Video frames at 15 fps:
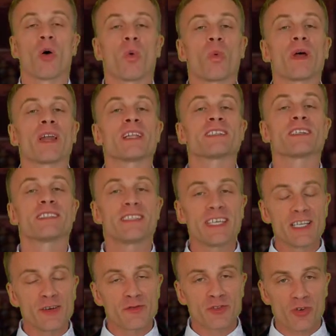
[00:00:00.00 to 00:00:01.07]
When it's a
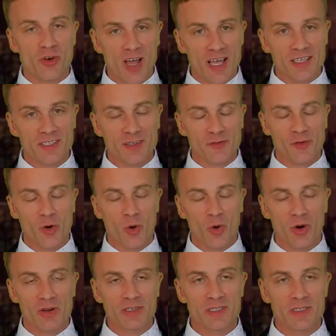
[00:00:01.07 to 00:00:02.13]
deed of trust, of
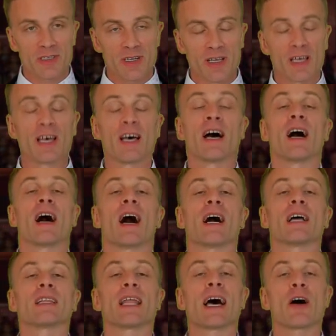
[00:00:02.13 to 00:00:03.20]
course.
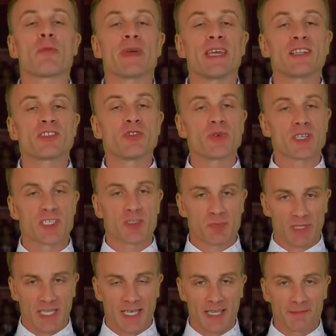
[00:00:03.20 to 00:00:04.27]
Allow me to
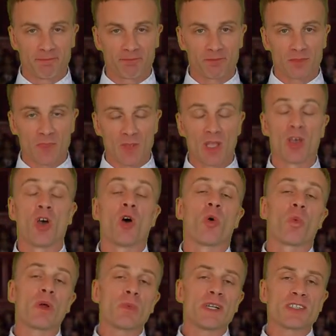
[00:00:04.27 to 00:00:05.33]
explain.
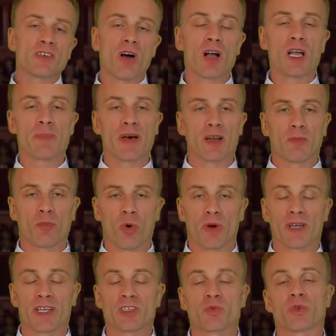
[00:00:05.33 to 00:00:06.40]
When we talk about a
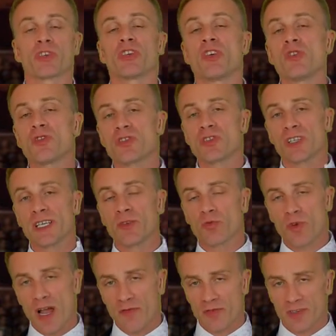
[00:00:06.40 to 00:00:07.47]
mortgage, we're usually
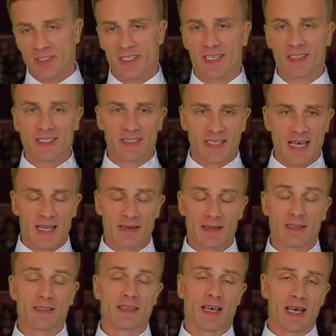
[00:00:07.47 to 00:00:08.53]
referencing the debt
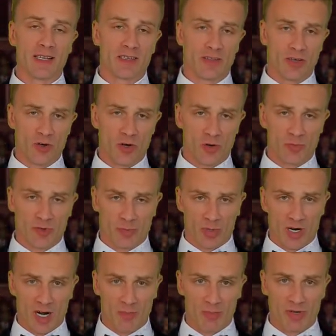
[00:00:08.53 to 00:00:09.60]
tied to the home or
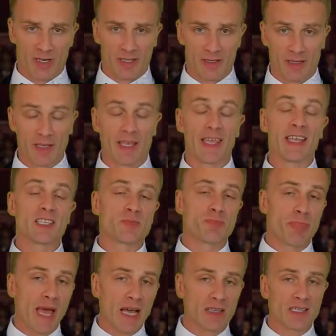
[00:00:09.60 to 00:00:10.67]
property, its
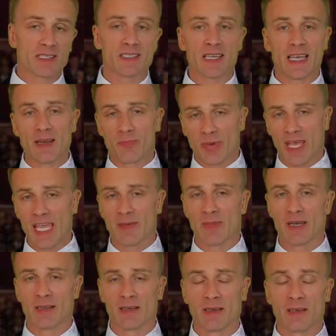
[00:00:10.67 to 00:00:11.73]
balance and
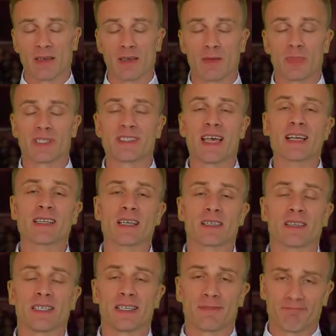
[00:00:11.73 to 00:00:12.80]
payment. But
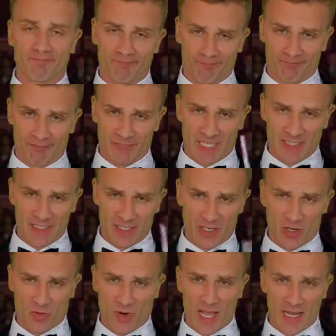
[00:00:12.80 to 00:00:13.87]
technically, that's
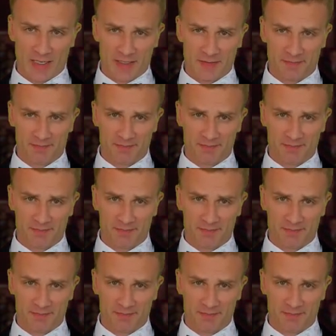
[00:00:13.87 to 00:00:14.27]
incorrect.